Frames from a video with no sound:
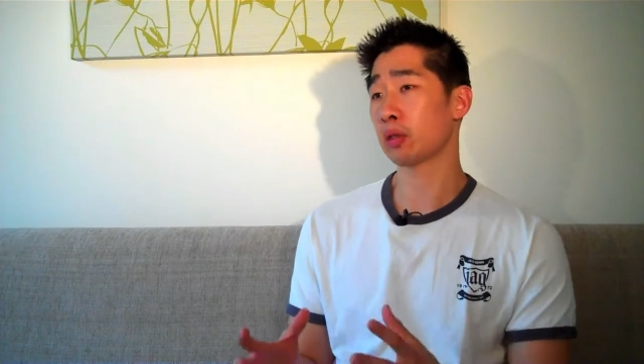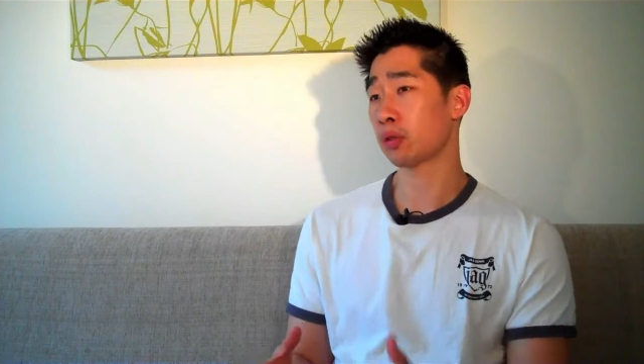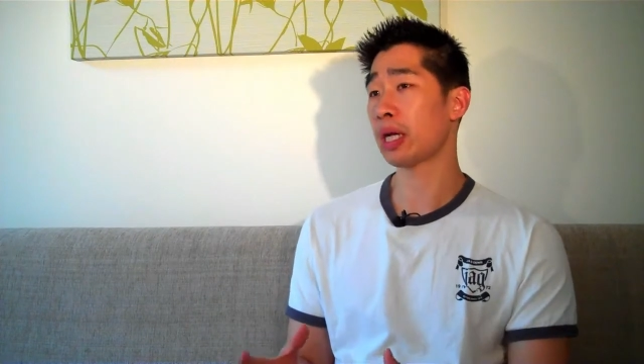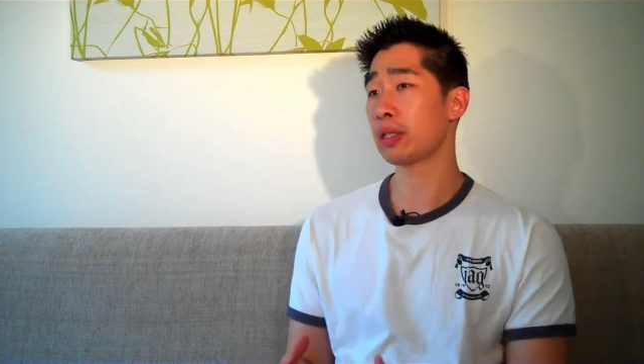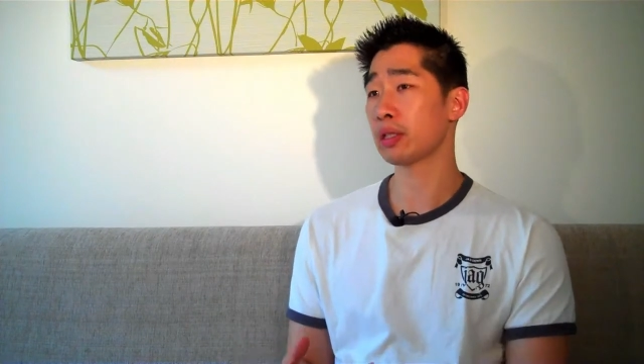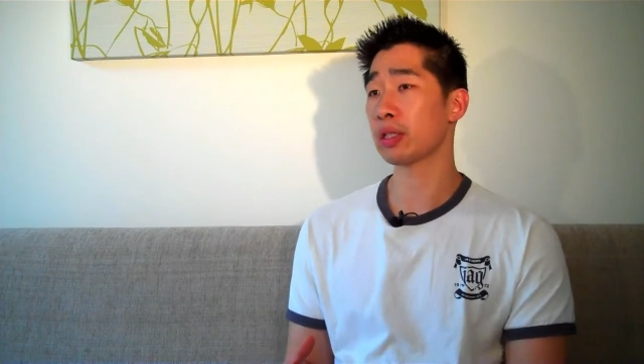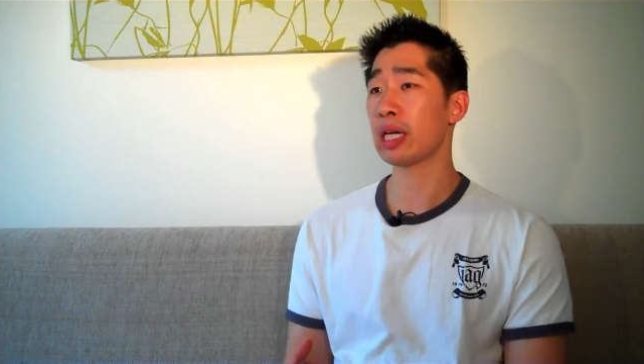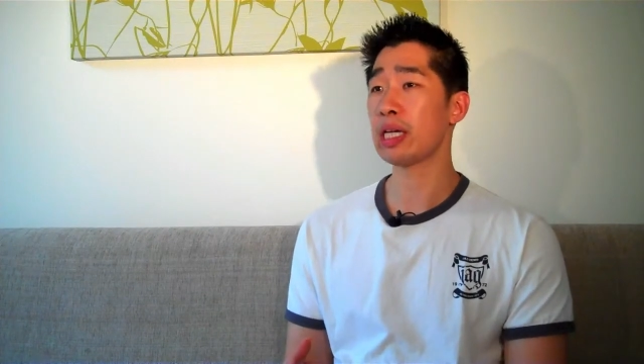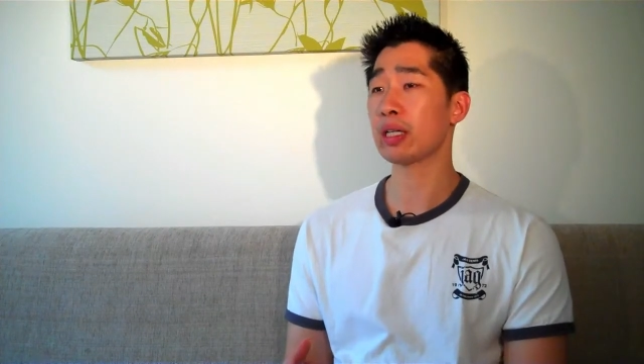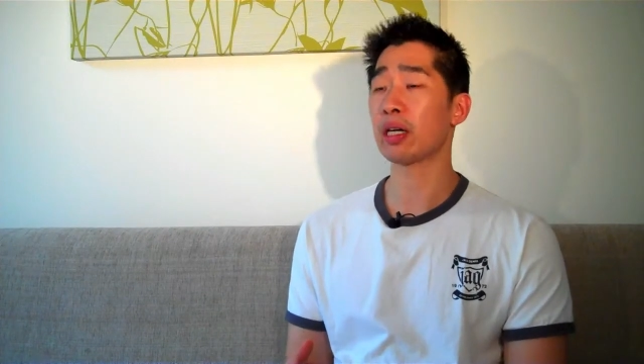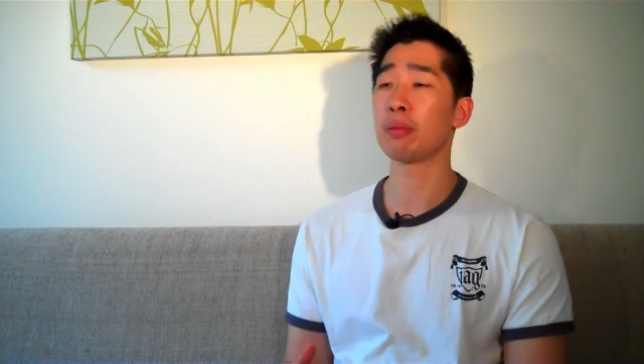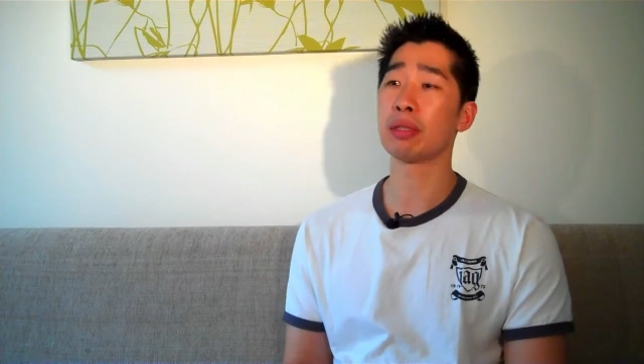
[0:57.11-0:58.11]
to create the
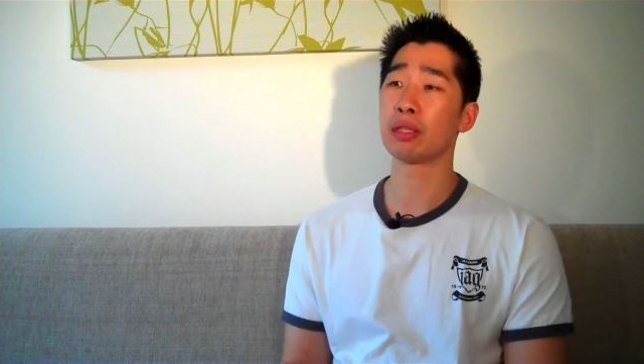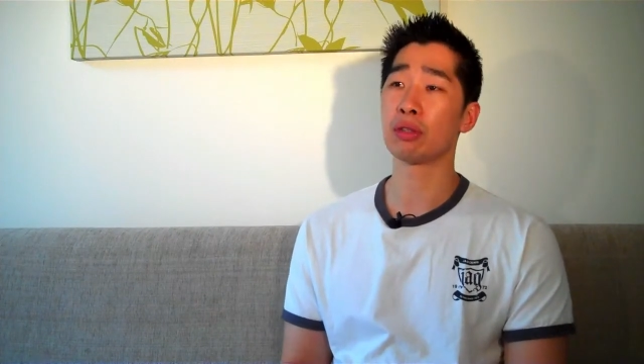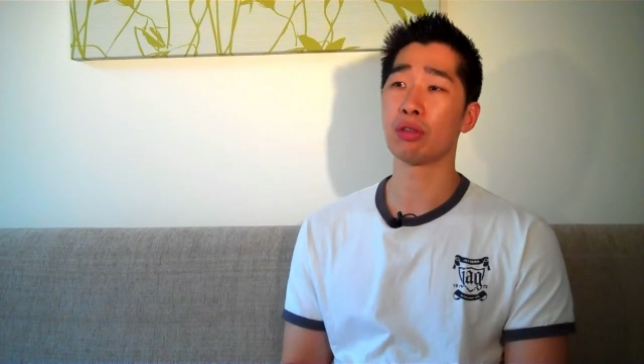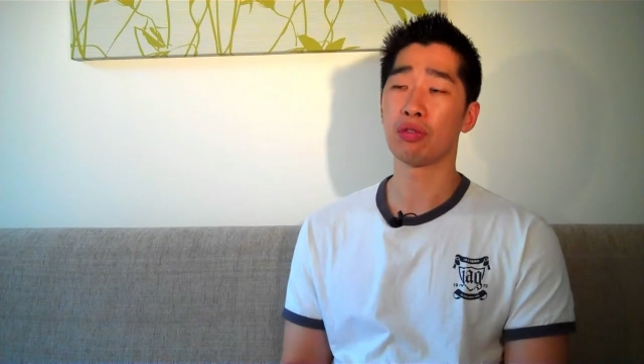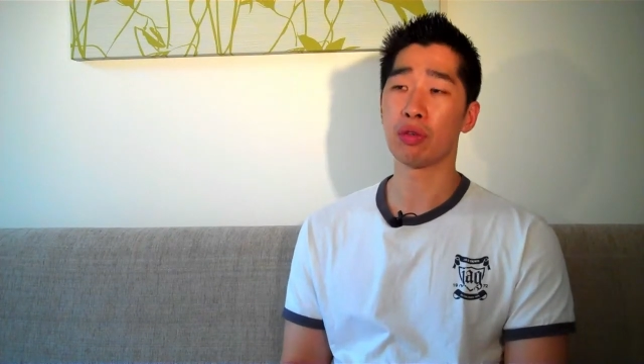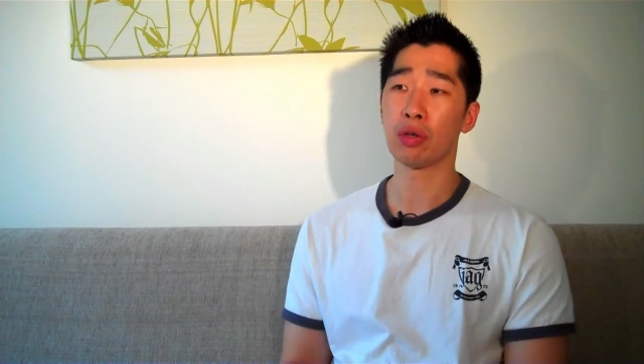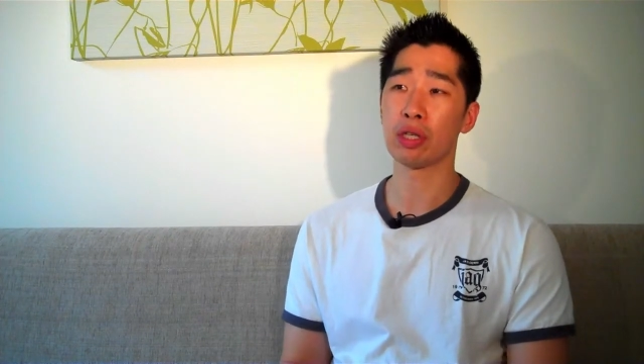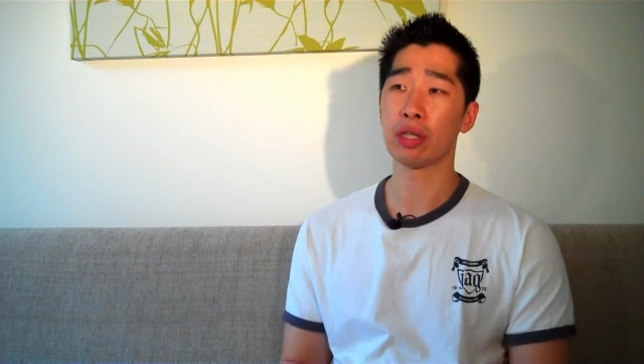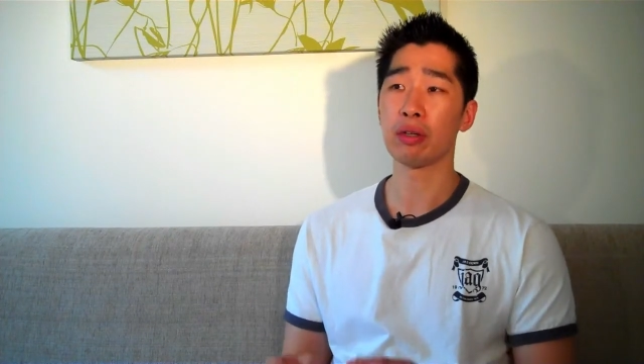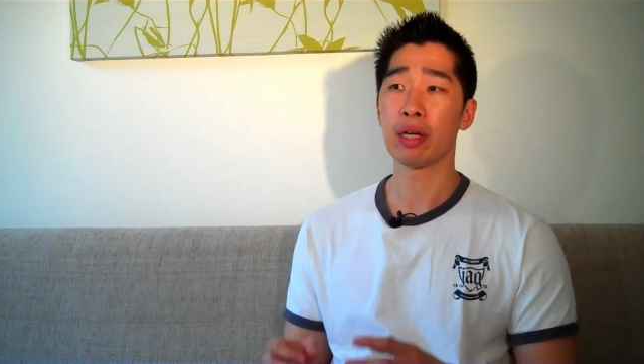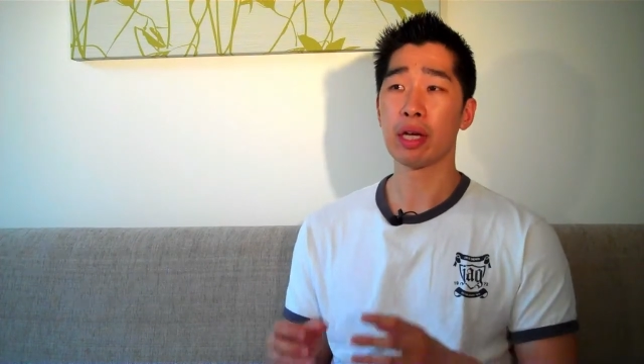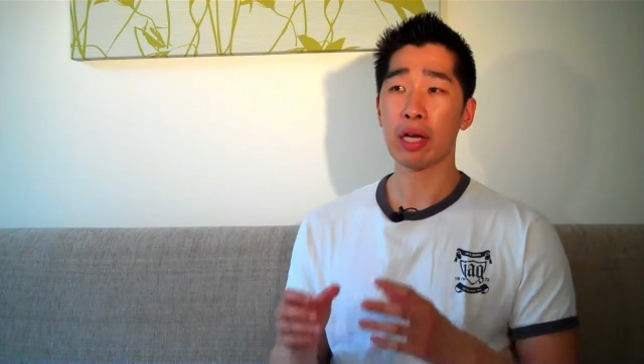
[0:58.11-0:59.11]
e-commerce store for you.